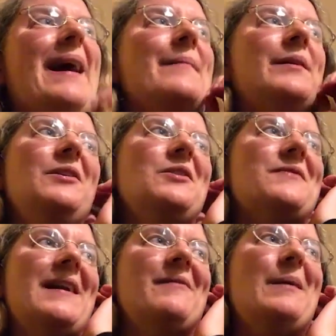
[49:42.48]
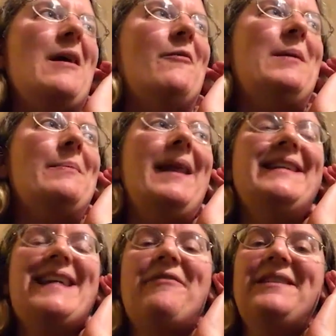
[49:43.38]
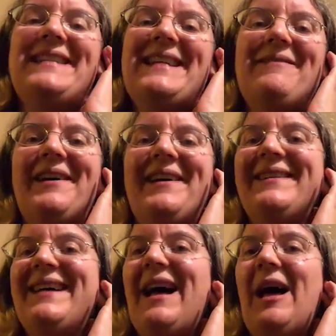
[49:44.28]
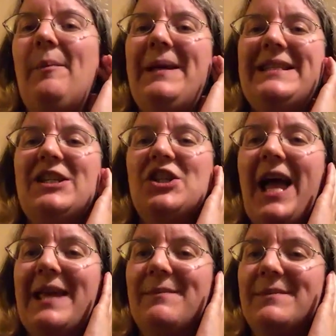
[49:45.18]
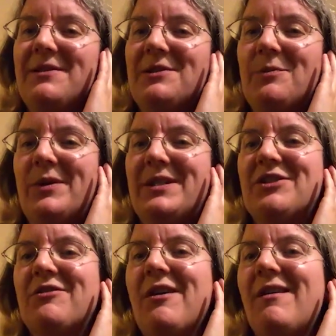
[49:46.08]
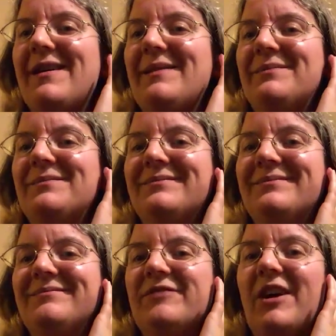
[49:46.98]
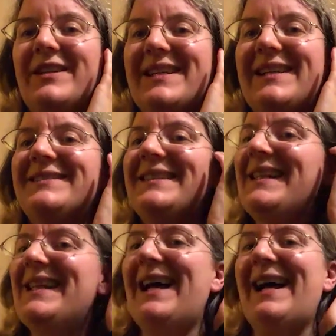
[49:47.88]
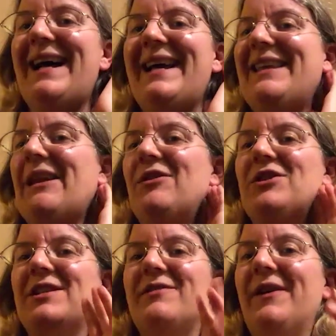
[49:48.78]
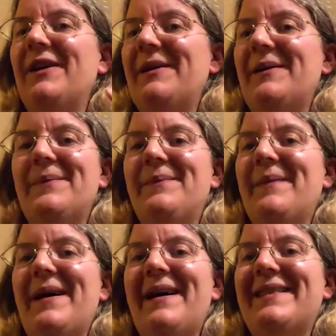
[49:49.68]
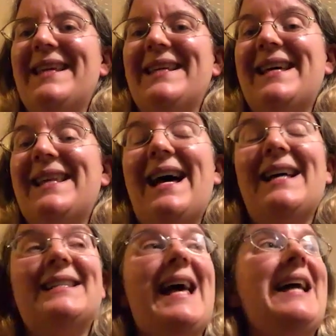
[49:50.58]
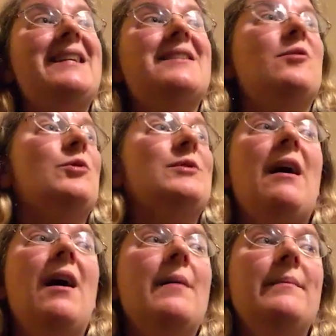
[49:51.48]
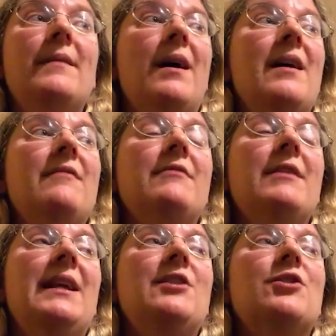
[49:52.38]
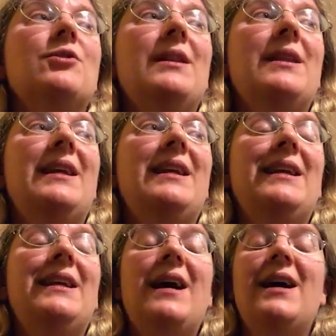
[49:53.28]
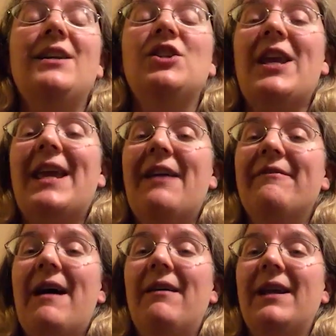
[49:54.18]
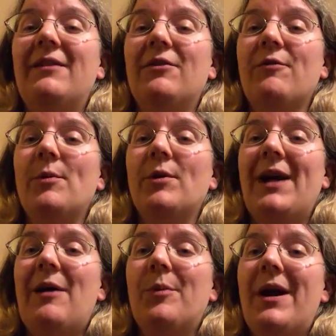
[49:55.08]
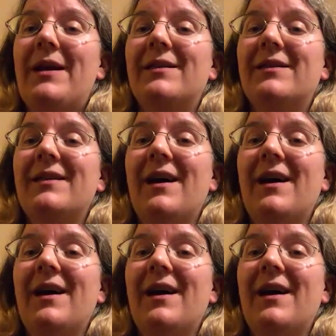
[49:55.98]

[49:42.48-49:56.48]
I'm a huge fan of people like Jeffrey Deaver, Peter James, who's a British crime writer, you know, just for things like that. And also, I really enjoy the J.K. Rowling, the Robert Galbraith